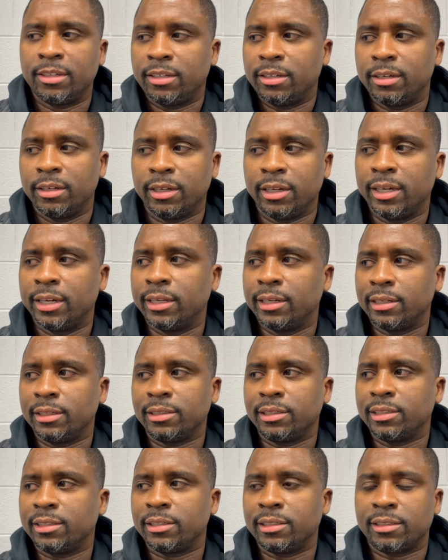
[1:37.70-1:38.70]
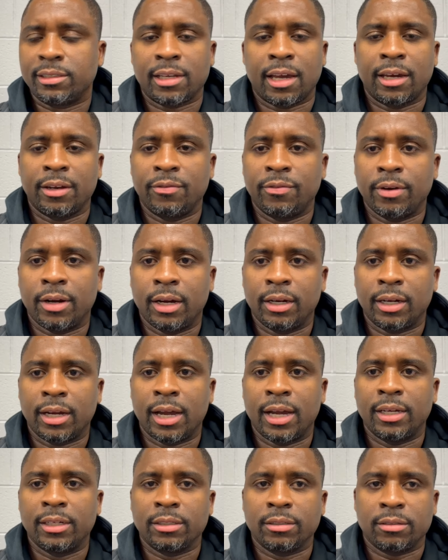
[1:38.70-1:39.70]
Again, just excited for our
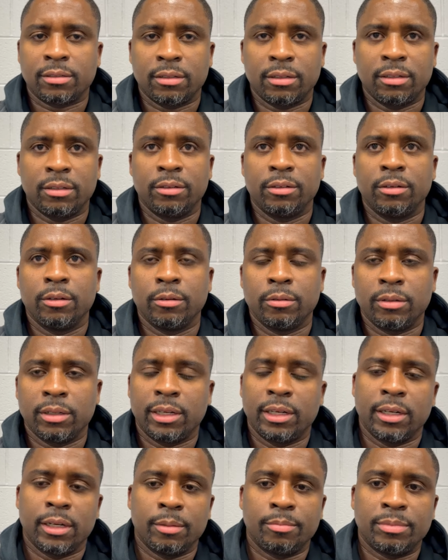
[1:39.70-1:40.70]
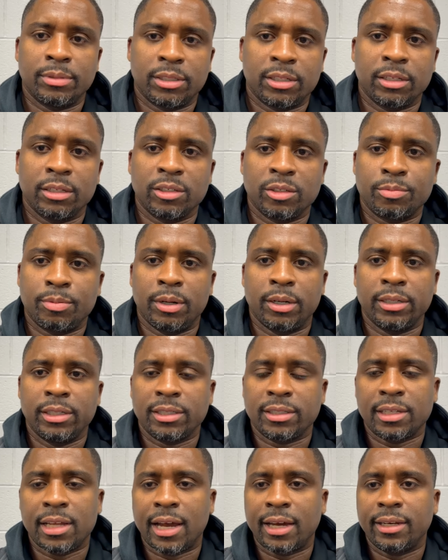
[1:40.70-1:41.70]
guys, you know, to get up until this point.
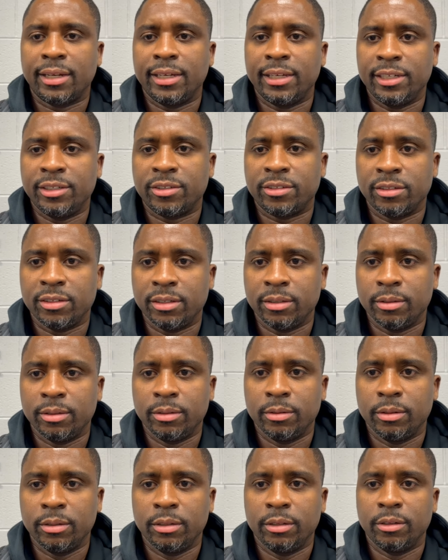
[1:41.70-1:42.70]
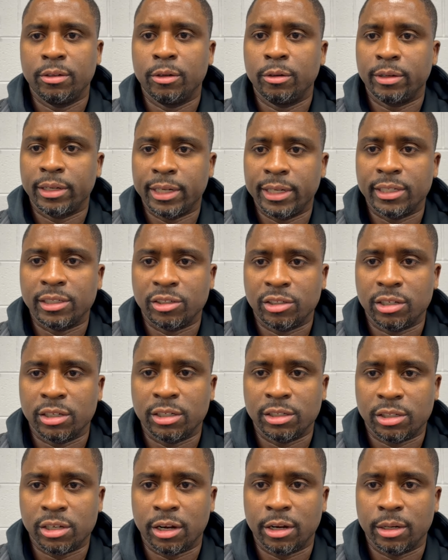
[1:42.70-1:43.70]
It's not easy, you know, getting
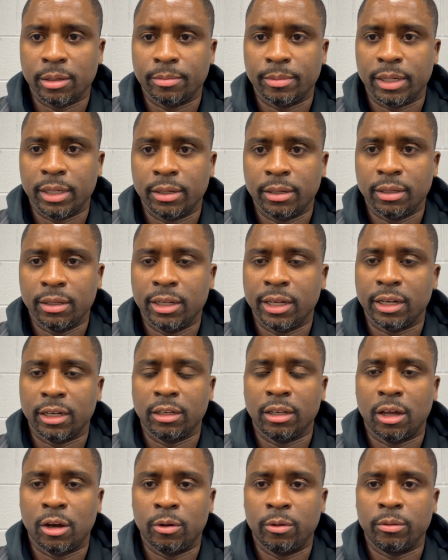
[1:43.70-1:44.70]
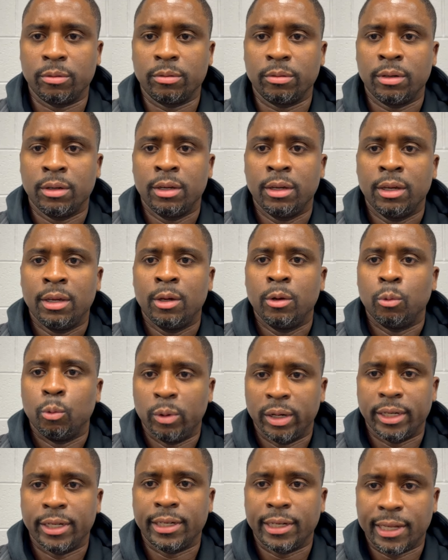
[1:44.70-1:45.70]
to the tournament, let alone
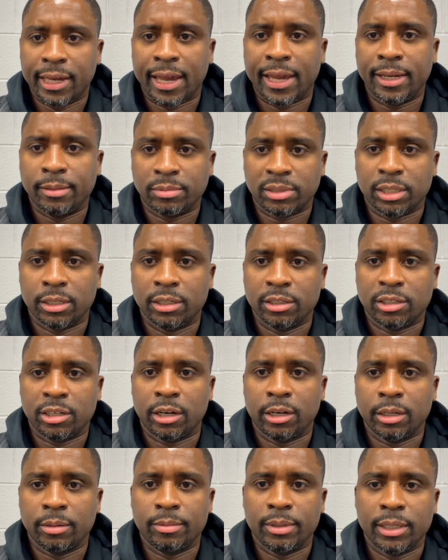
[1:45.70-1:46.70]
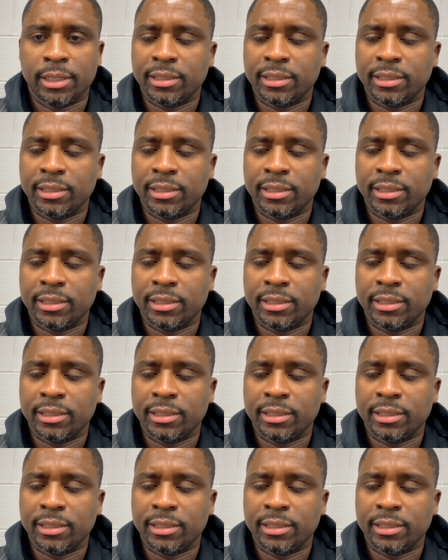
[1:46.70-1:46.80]
winning games in the tournament.